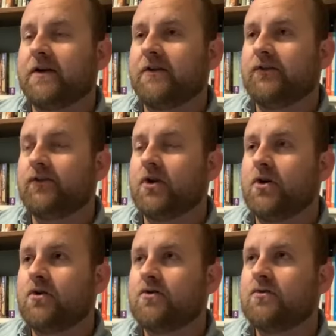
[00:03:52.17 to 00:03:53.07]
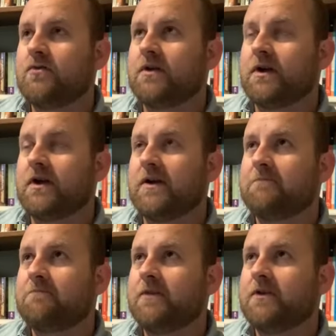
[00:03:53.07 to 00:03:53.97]
So
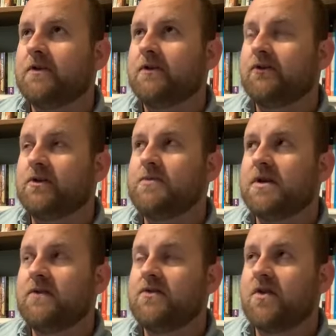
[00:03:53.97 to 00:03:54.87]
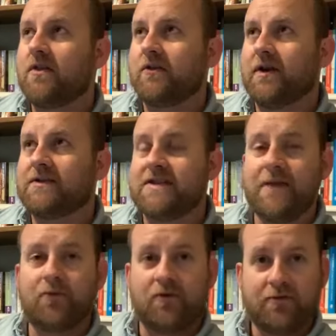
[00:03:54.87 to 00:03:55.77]
let me give you another
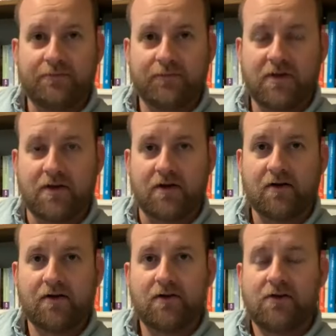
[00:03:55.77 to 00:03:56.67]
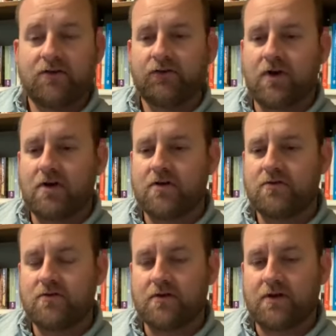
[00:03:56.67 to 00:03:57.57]
example here.
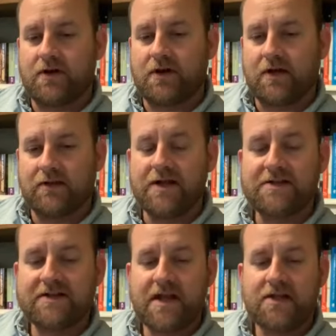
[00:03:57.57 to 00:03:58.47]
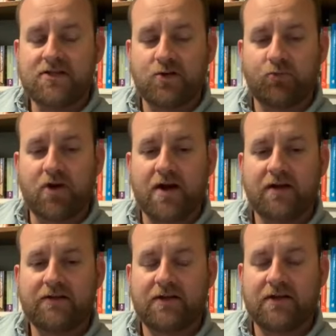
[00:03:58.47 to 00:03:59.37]
So let's say your
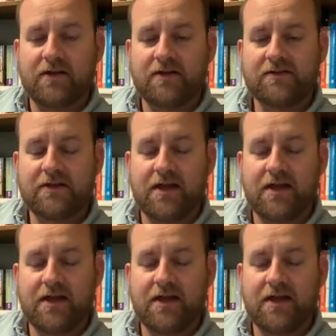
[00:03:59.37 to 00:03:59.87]
product is